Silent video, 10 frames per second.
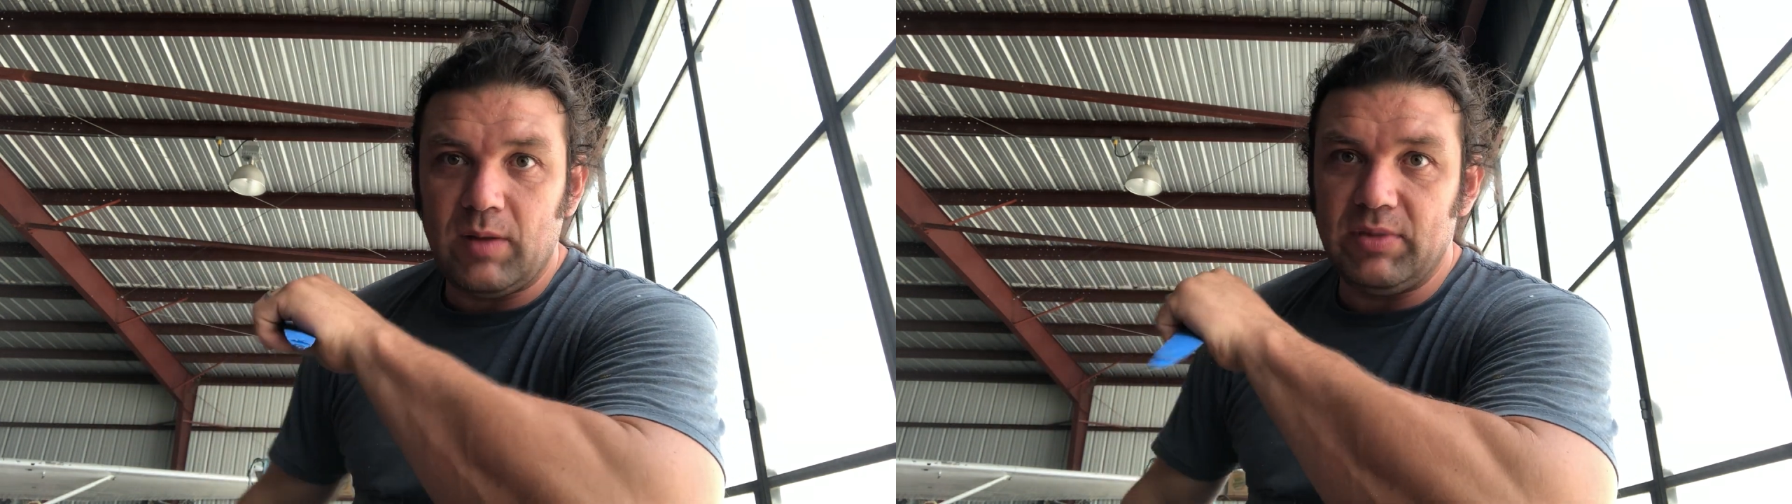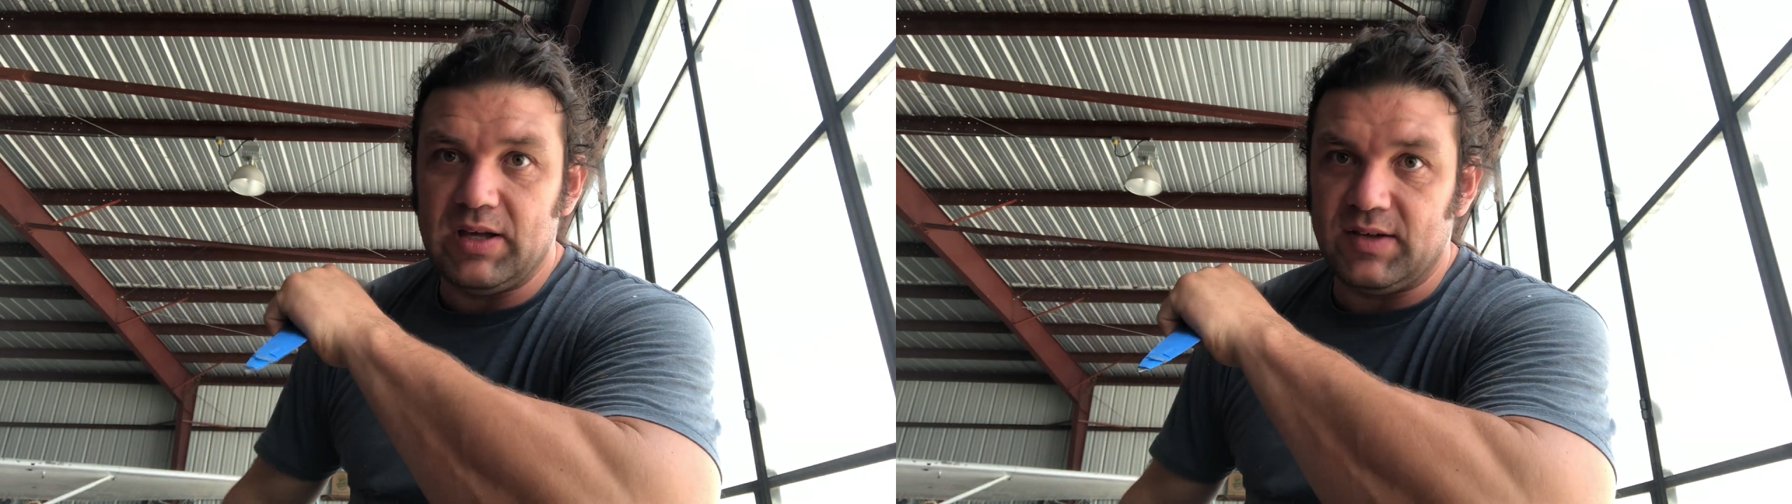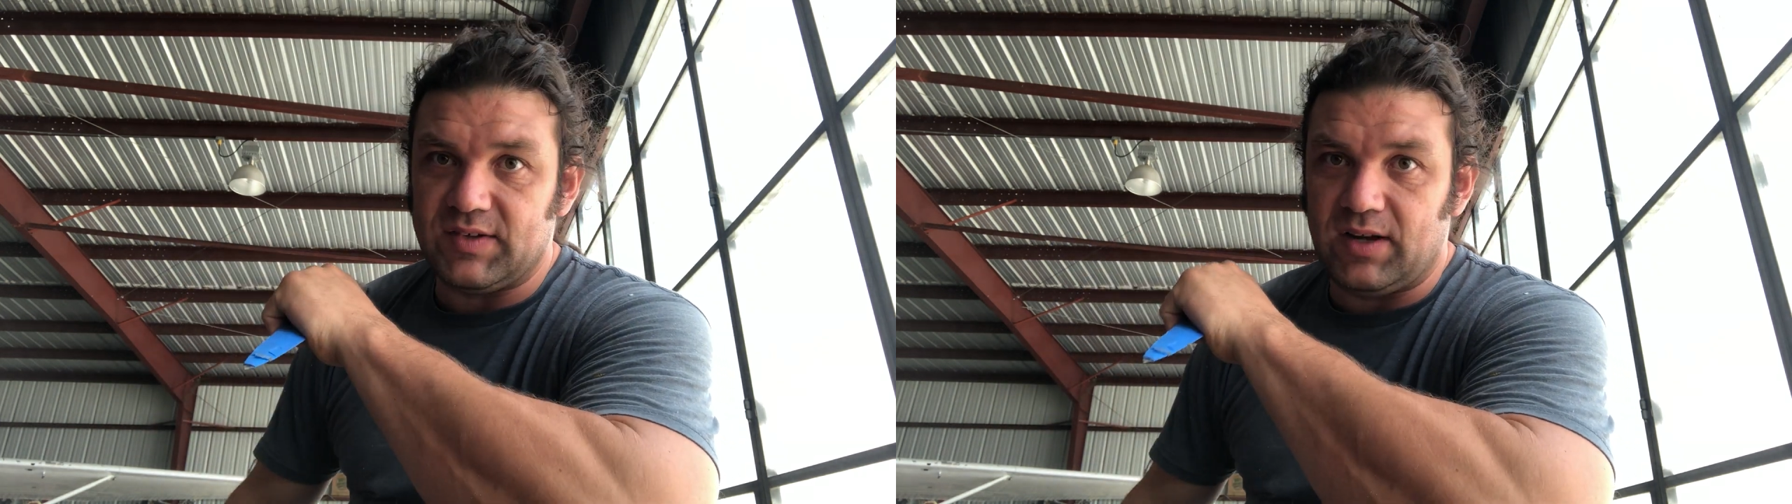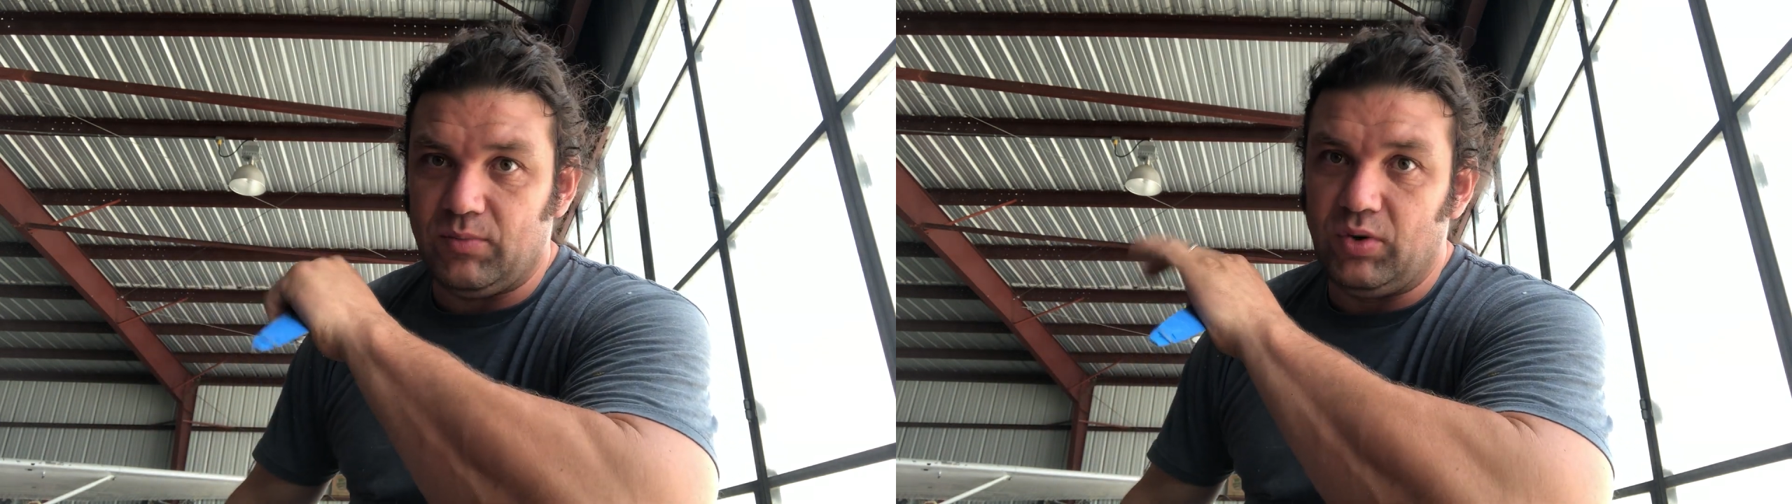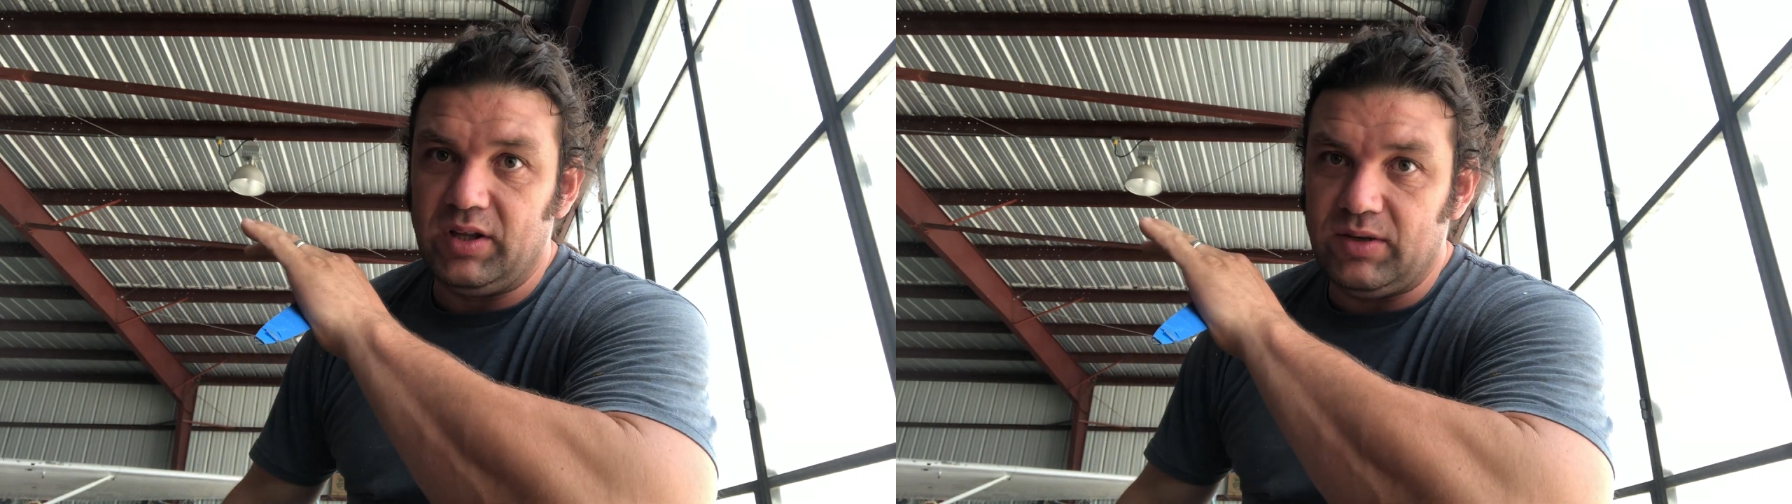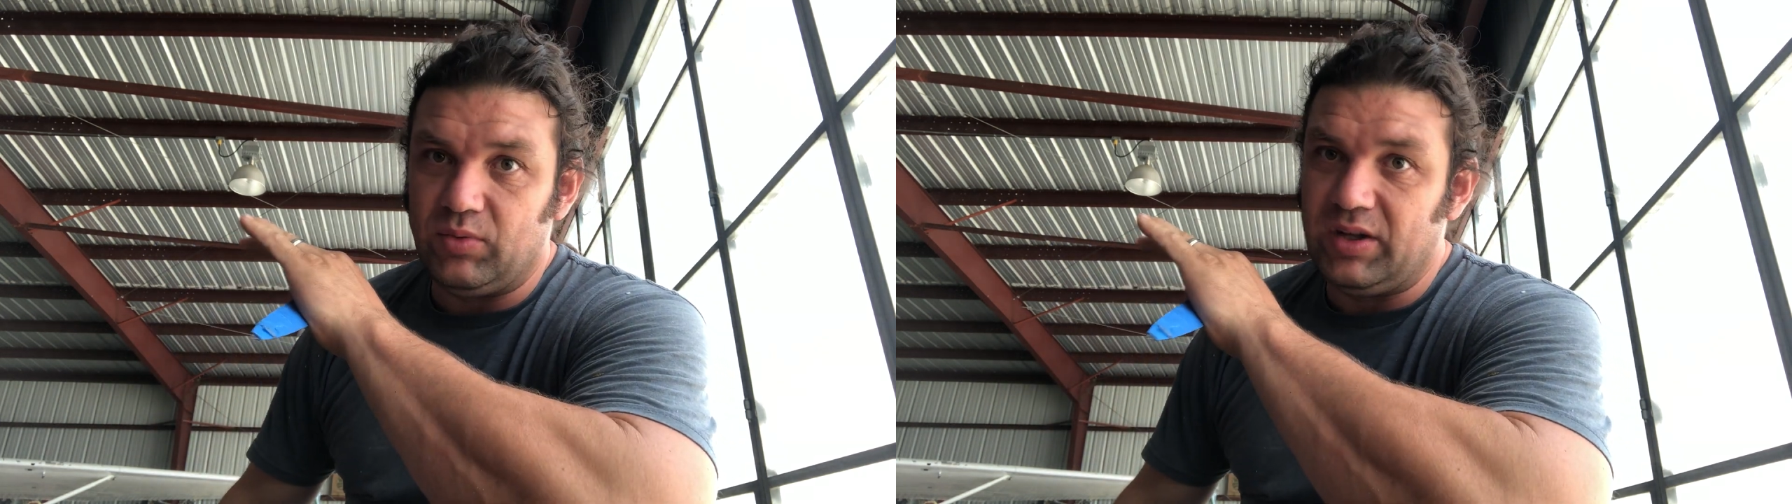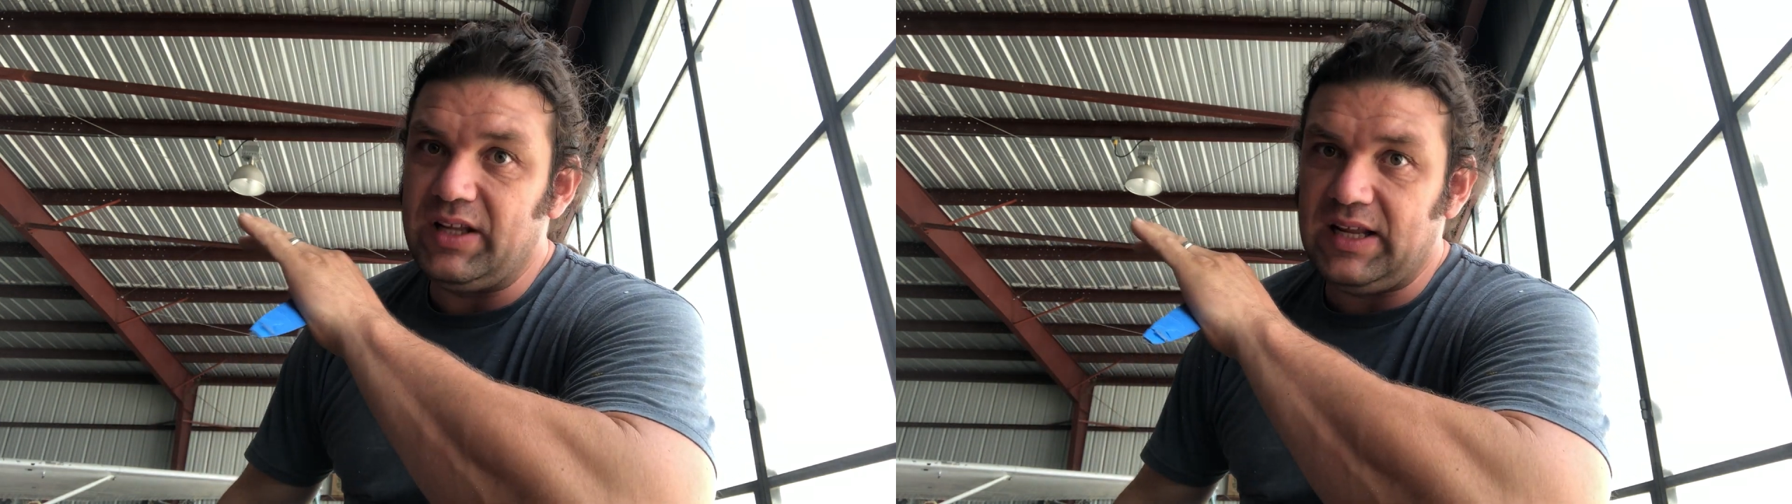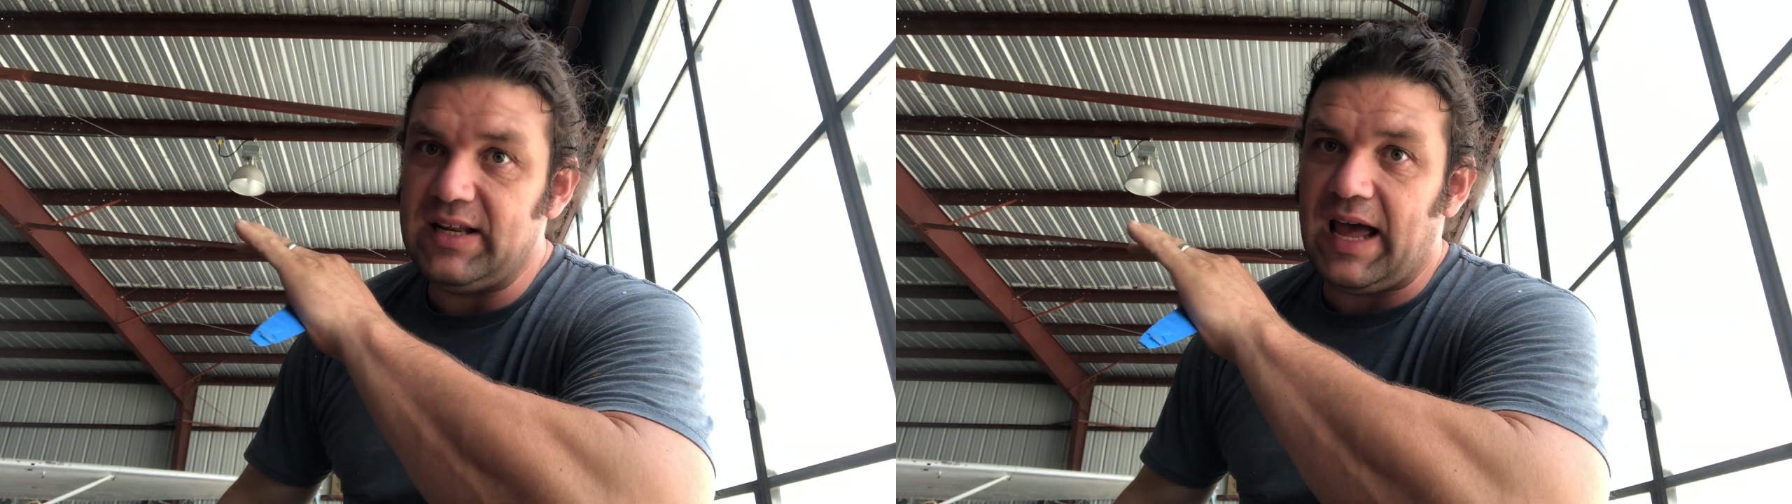because I really
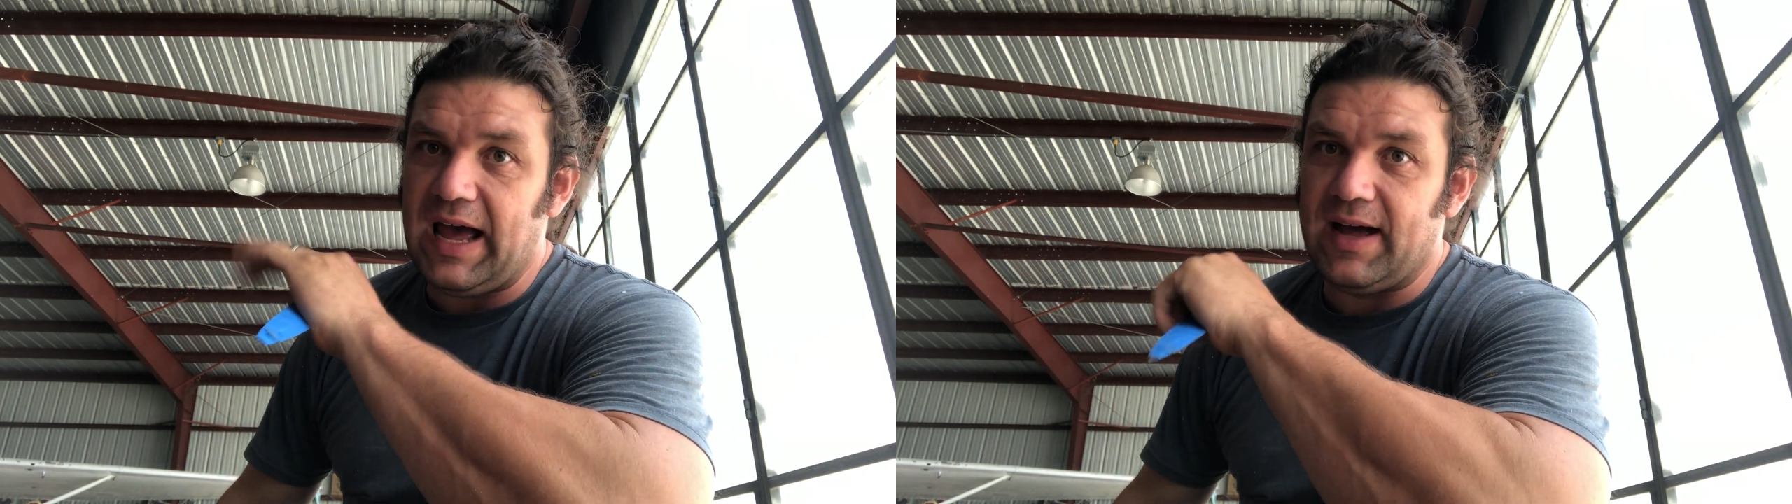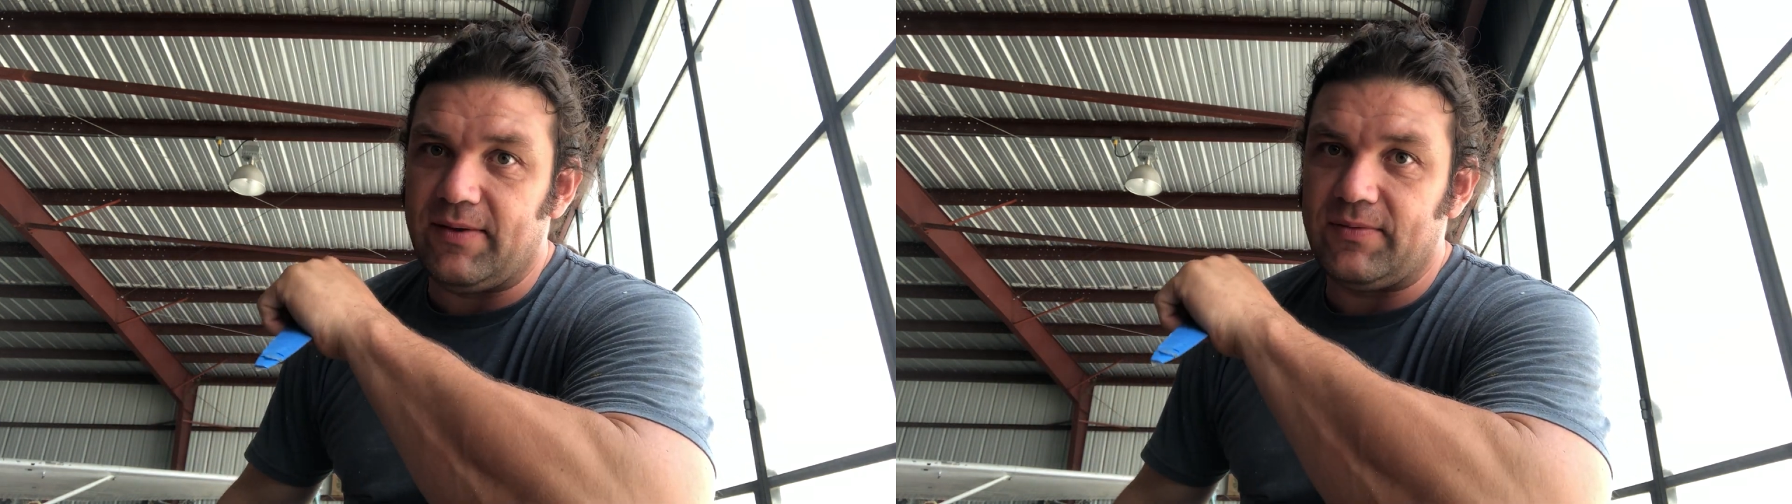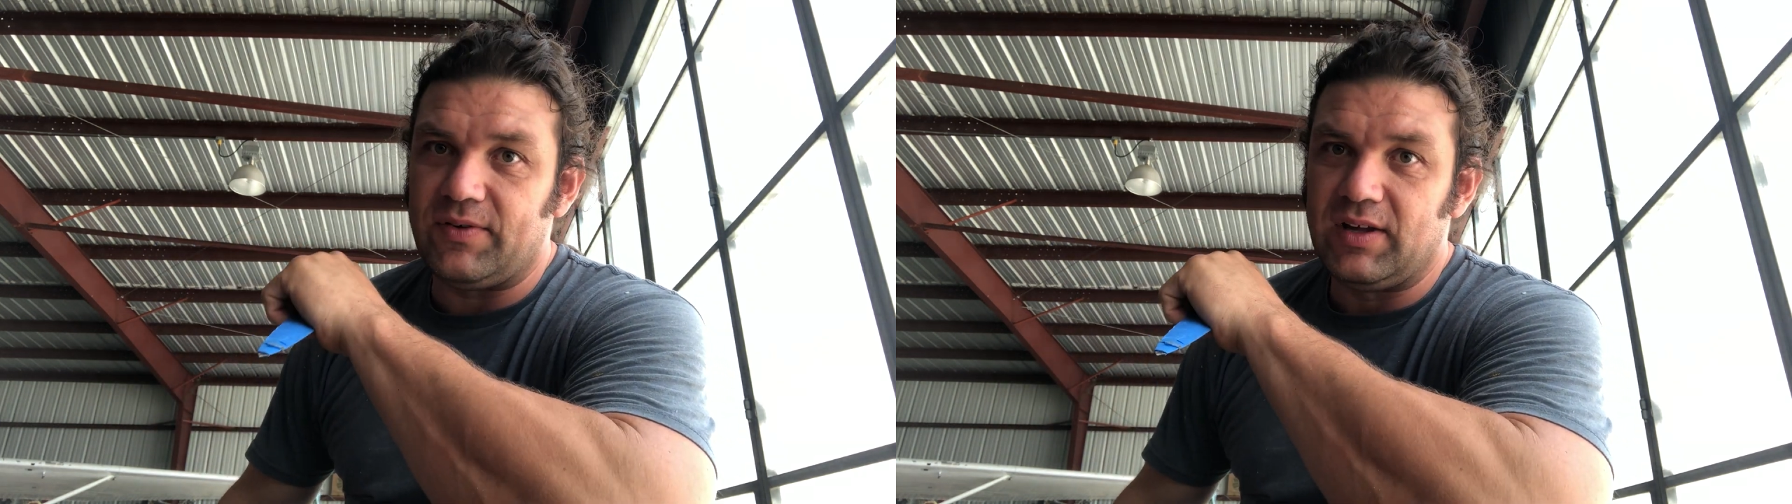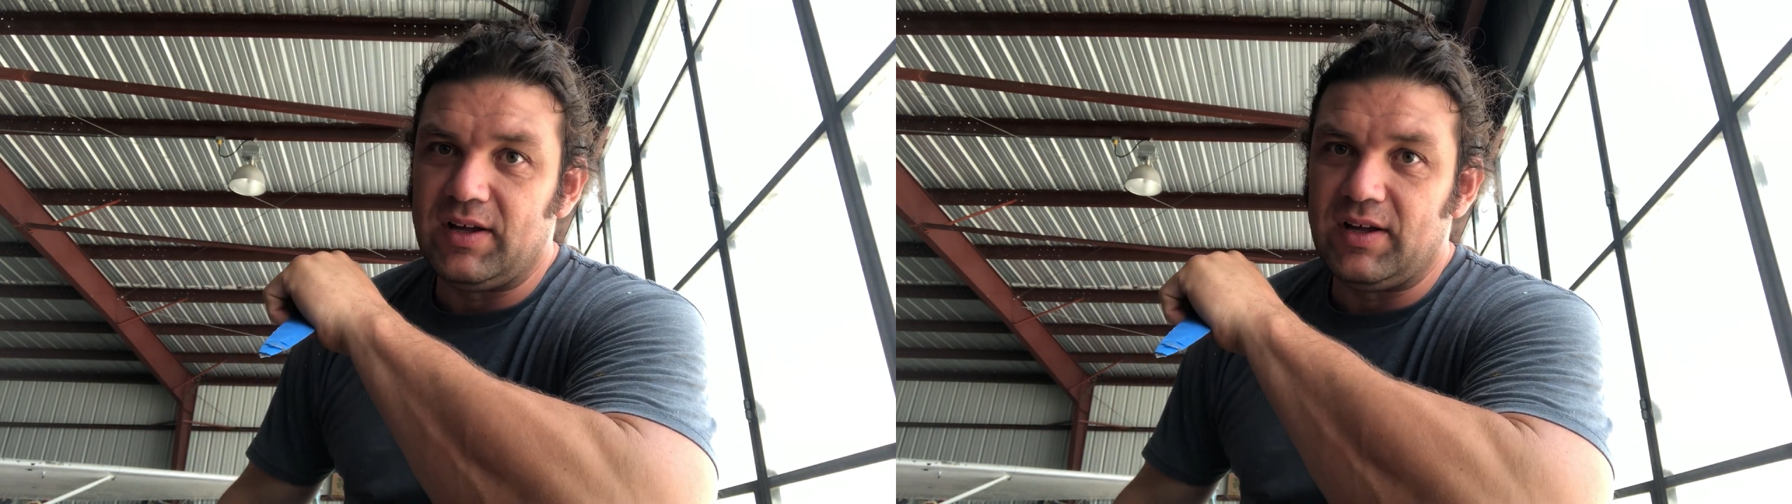need to have,